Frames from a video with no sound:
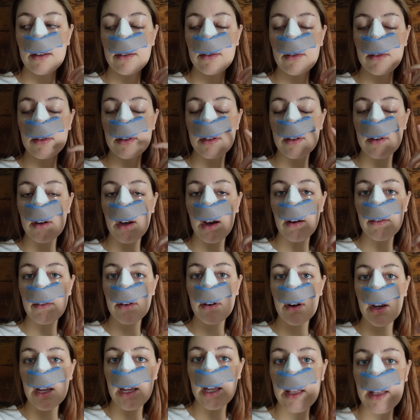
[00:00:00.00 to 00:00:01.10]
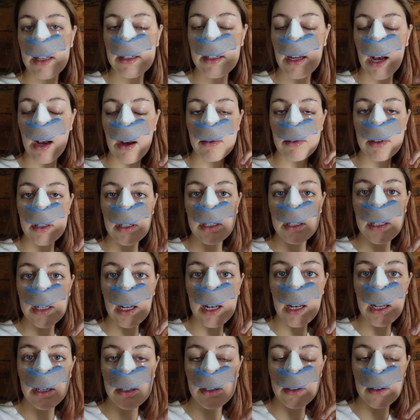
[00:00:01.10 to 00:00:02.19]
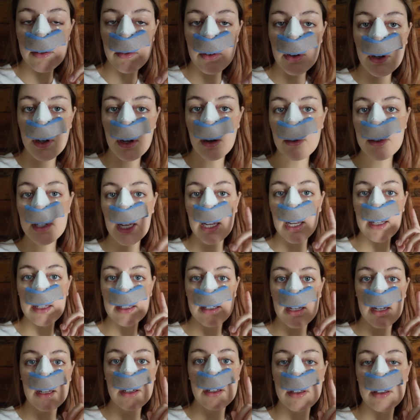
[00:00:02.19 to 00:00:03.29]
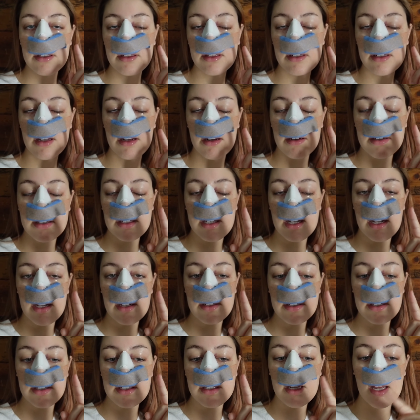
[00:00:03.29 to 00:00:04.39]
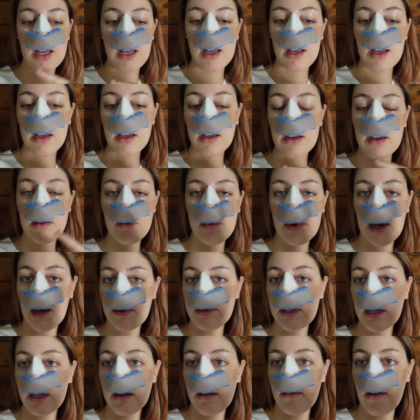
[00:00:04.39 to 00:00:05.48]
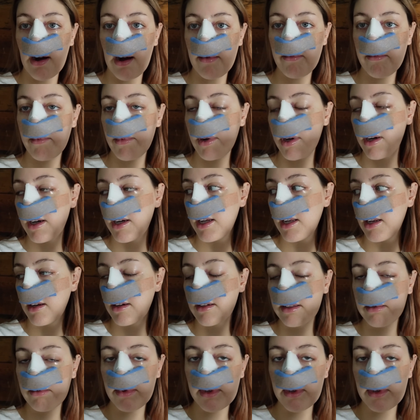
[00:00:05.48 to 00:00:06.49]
Talk to you after I eat this absolutely delicious food. I'm saying it's delicious because it looks delicious. Could be absolutely ram, but it looks